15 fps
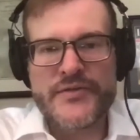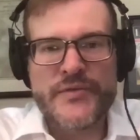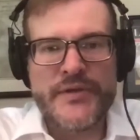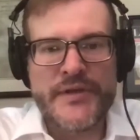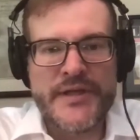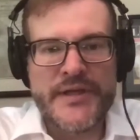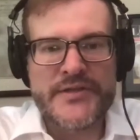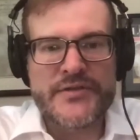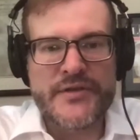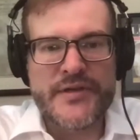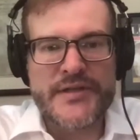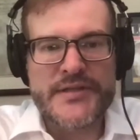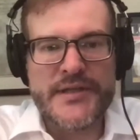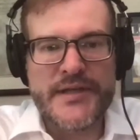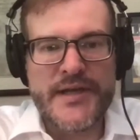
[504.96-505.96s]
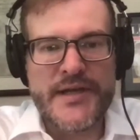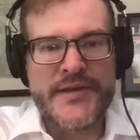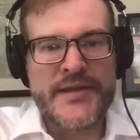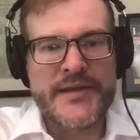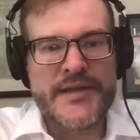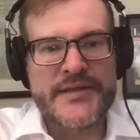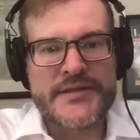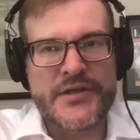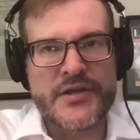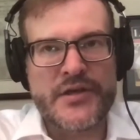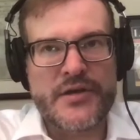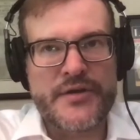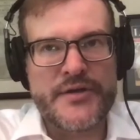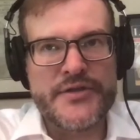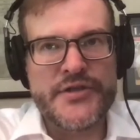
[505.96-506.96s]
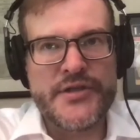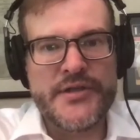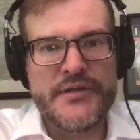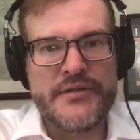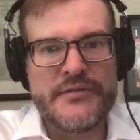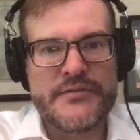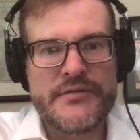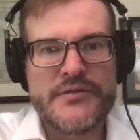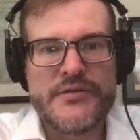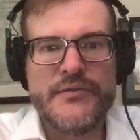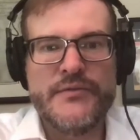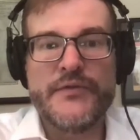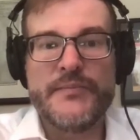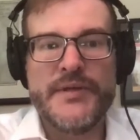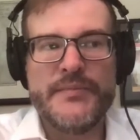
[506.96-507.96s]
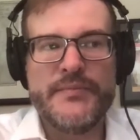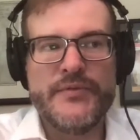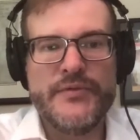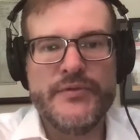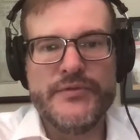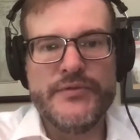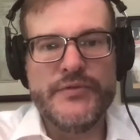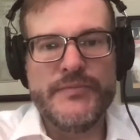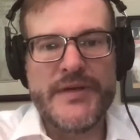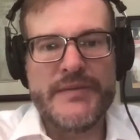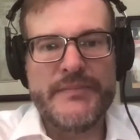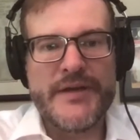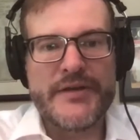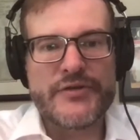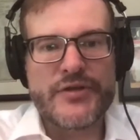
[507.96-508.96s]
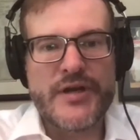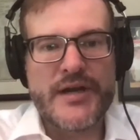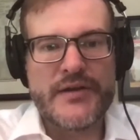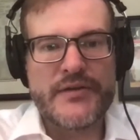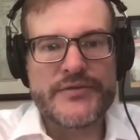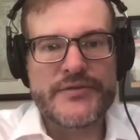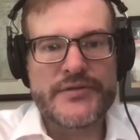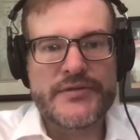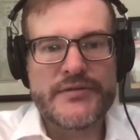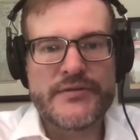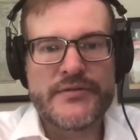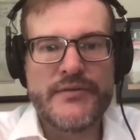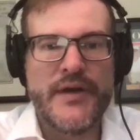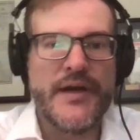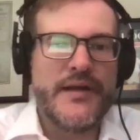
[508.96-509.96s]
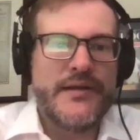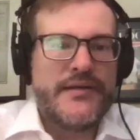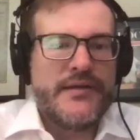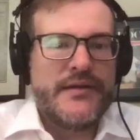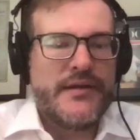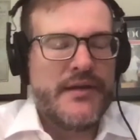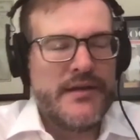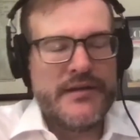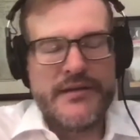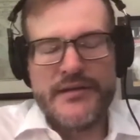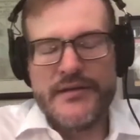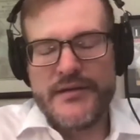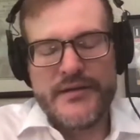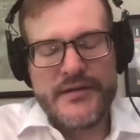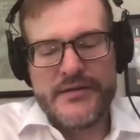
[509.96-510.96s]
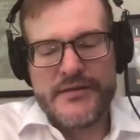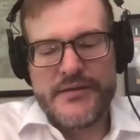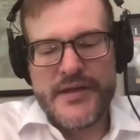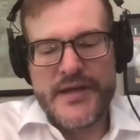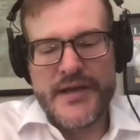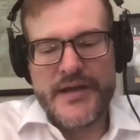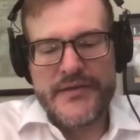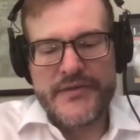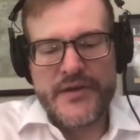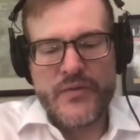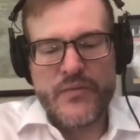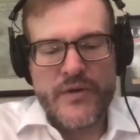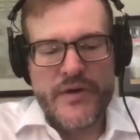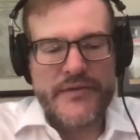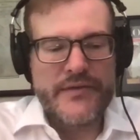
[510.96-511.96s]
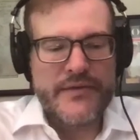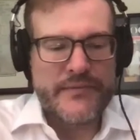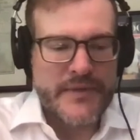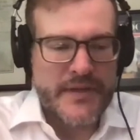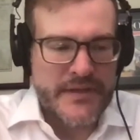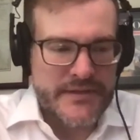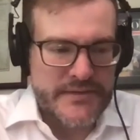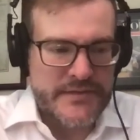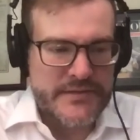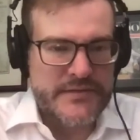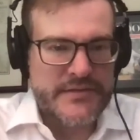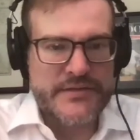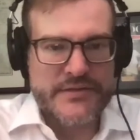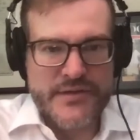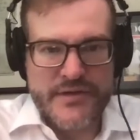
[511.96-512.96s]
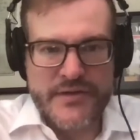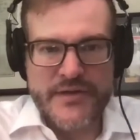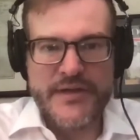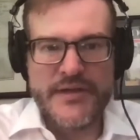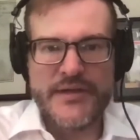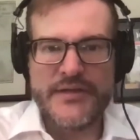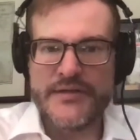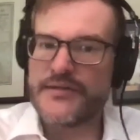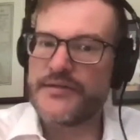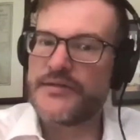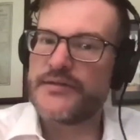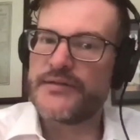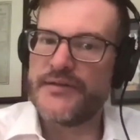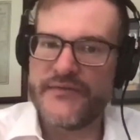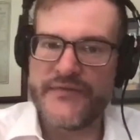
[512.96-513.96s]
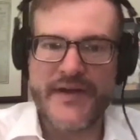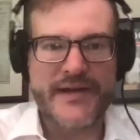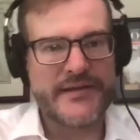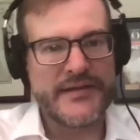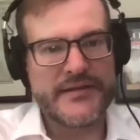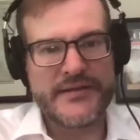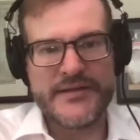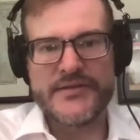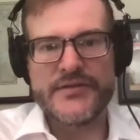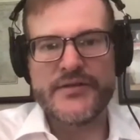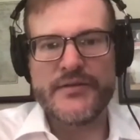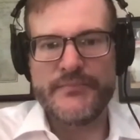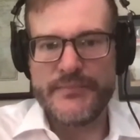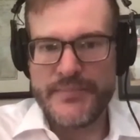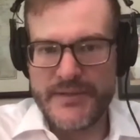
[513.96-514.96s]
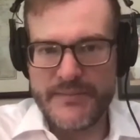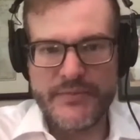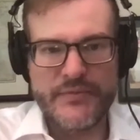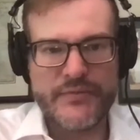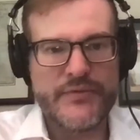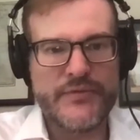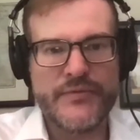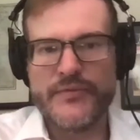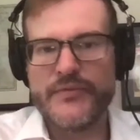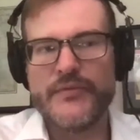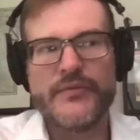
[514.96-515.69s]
really interesting. I think that's encouraging too for people who do med mal trials, right? I think one of the things that's concerning is the fact that these are people who